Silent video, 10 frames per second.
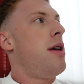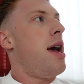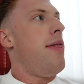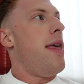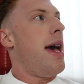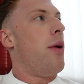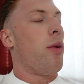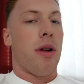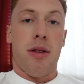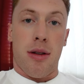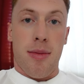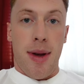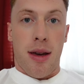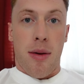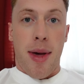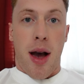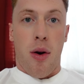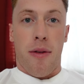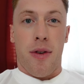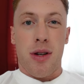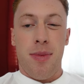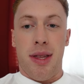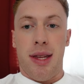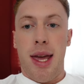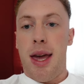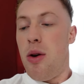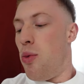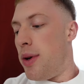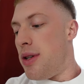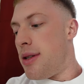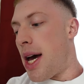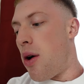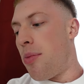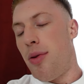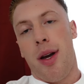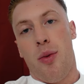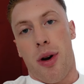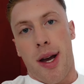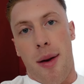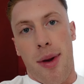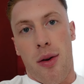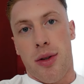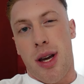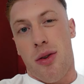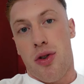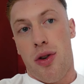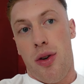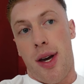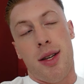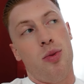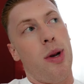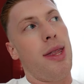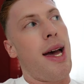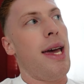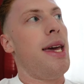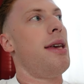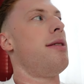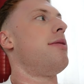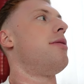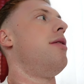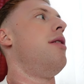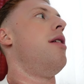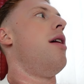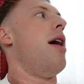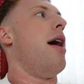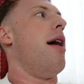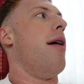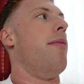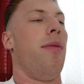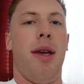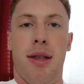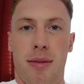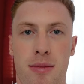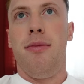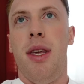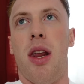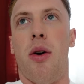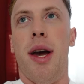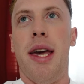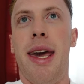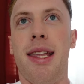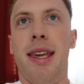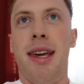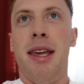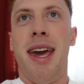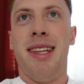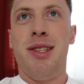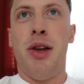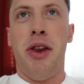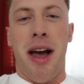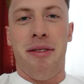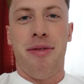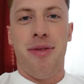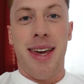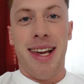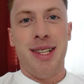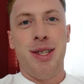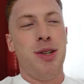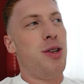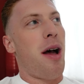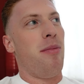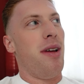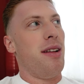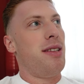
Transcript: And then we're going to start to make up our first meal of the day, which is our pre-workout meal, which I will show you guys what that is. Um, it's a you know it, it, it it's enough. It gets the job done.